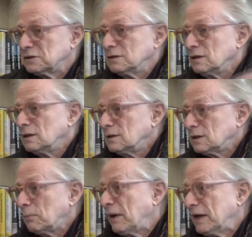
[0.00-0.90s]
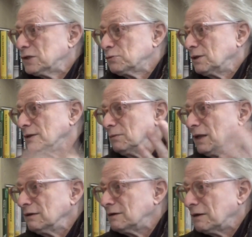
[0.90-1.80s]
You know? The pants were
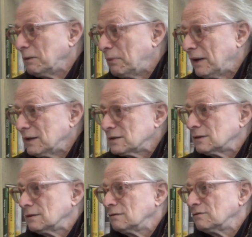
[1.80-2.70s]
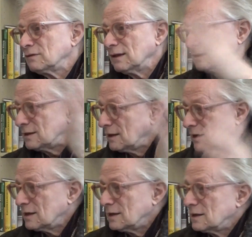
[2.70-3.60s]
military pants, you know,
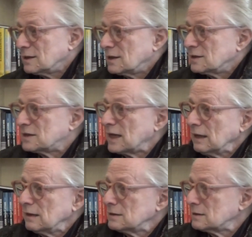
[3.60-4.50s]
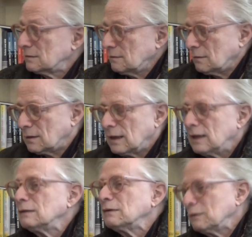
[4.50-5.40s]
sailors and all.
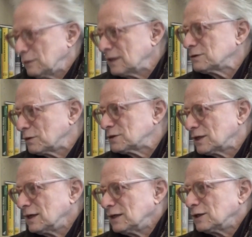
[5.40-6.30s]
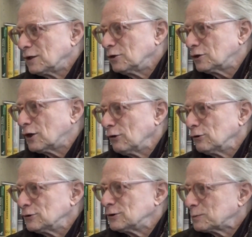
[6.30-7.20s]
Anyway, that was good
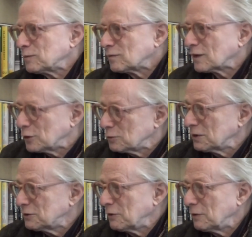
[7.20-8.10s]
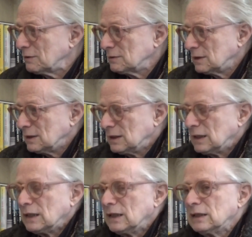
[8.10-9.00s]
clothes, good material,
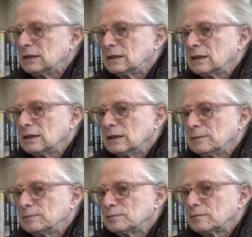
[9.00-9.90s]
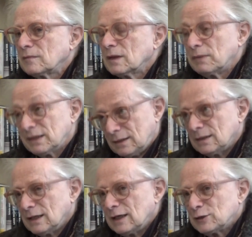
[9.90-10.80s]
and but
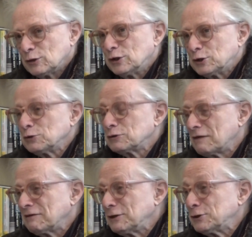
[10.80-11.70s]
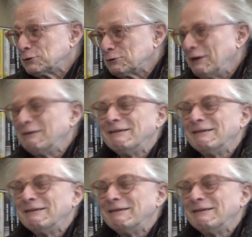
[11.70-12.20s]
so these shoes have a history.